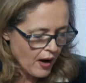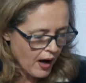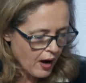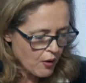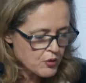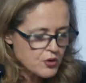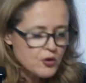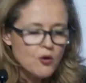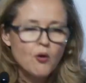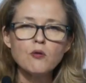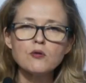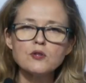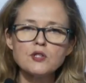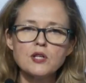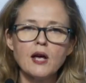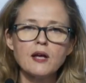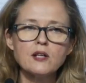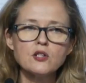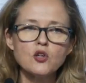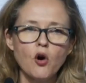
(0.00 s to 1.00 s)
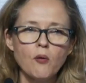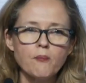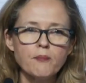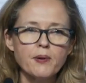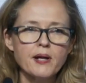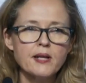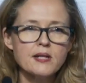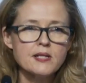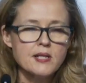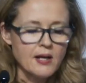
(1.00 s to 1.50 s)
households and
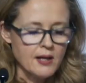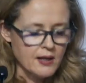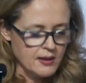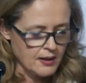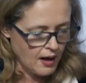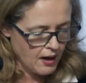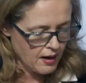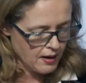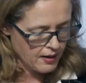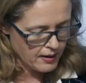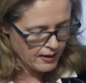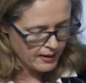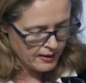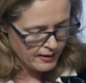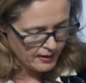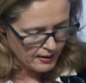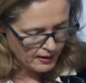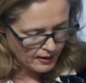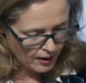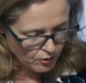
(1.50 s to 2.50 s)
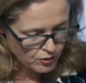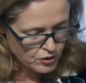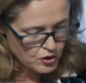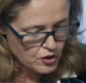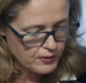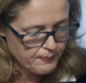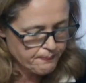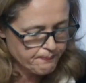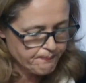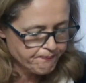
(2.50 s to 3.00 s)
companies in our
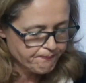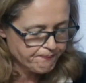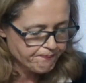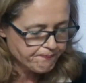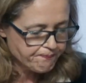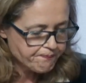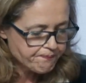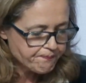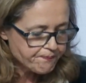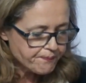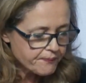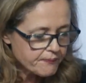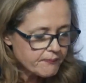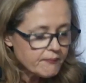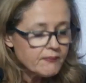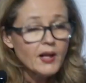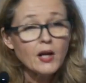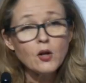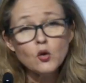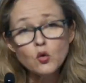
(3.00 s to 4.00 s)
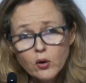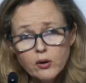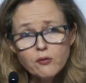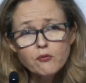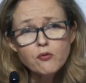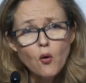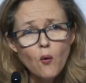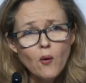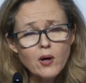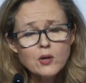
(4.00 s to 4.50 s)
country. Looking
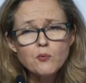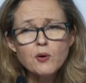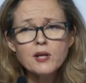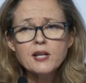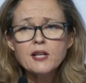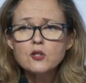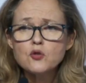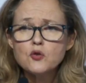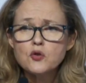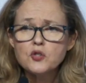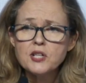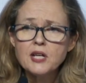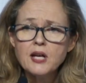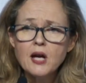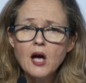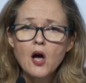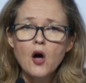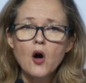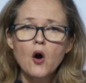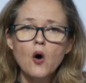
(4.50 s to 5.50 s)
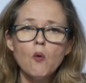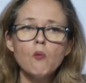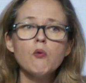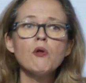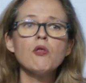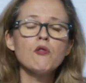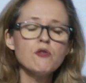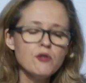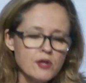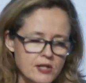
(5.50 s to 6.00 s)
forward, we need to see
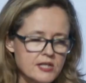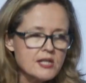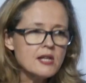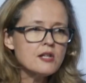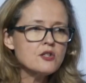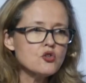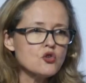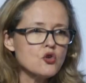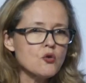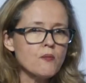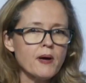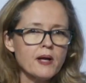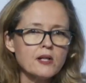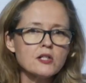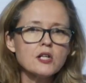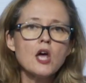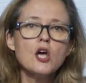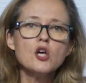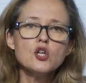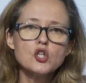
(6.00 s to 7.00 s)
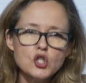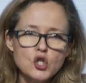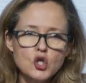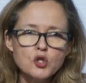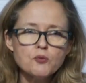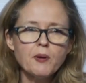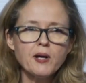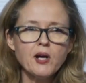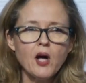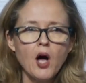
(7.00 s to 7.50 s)
whether this instrument should
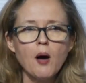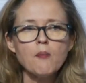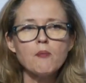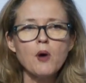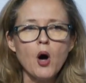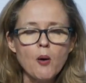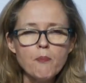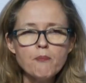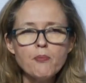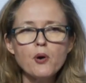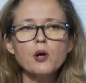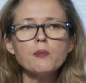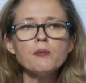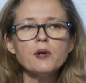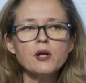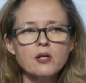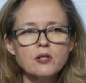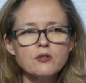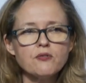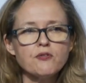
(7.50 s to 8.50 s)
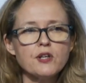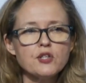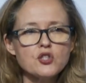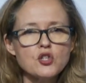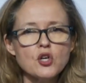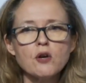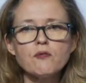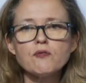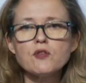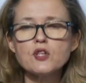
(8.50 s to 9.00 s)
become a permanent
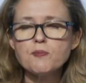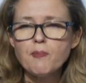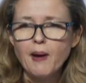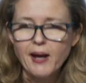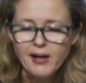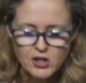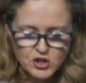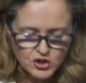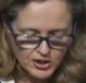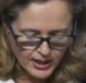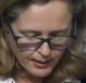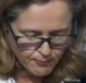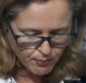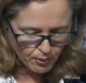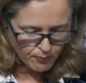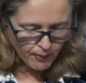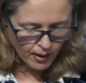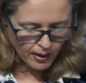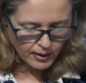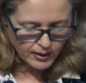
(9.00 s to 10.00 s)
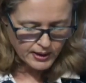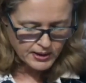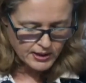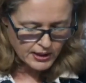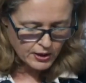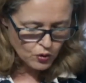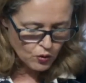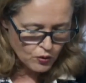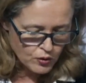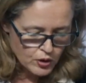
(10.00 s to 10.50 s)
feature of the Spanish labour market
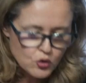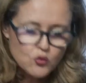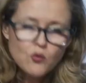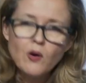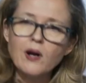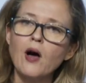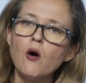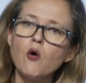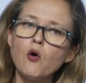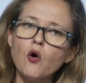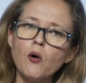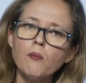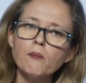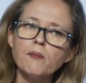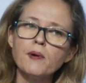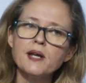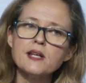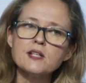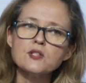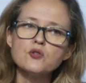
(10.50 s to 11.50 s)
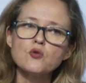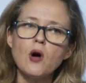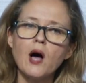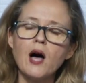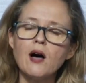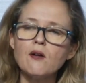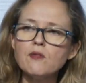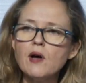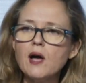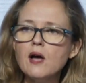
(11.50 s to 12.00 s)
in order to allow companies to
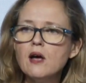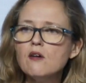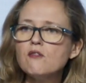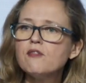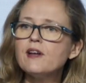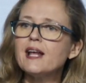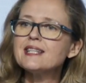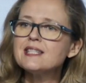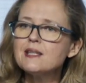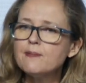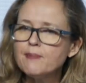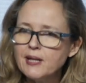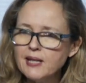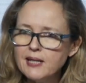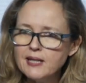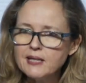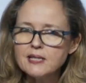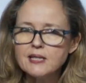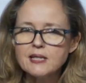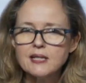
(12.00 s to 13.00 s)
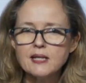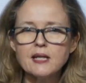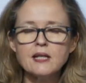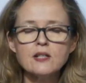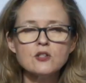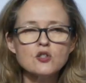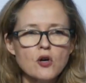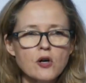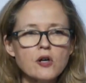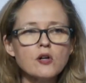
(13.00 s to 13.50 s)
have flexibility,
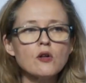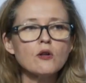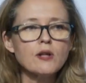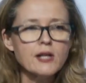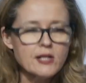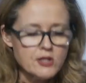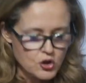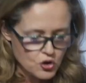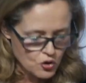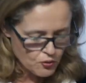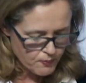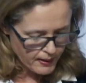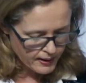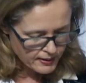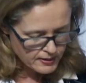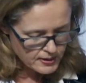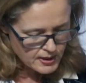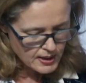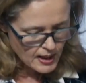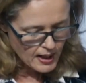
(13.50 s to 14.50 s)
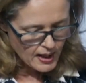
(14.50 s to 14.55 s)
internal instruments,